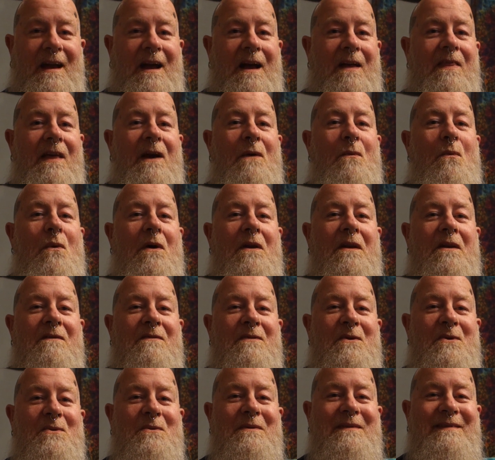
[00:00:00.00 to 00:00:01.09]
And they're
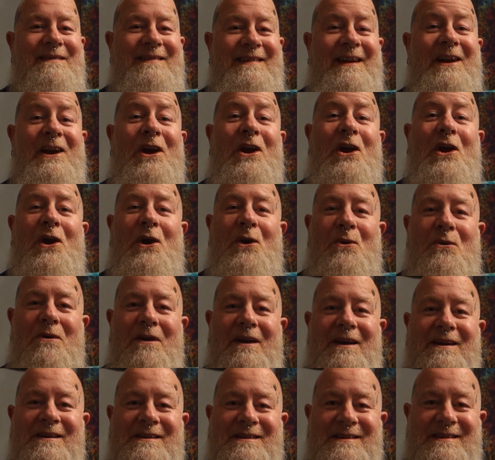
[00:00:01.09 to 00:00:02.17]
wonderful,
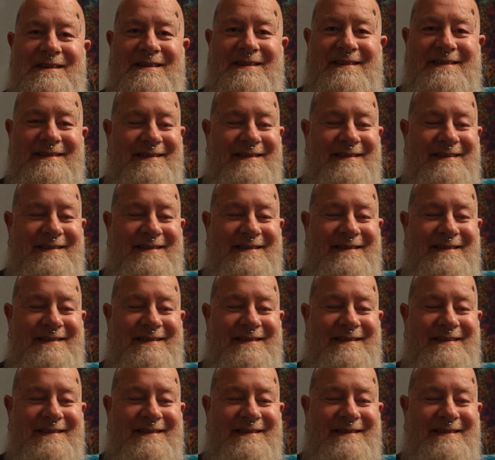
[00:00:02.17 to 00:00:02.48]
glorious.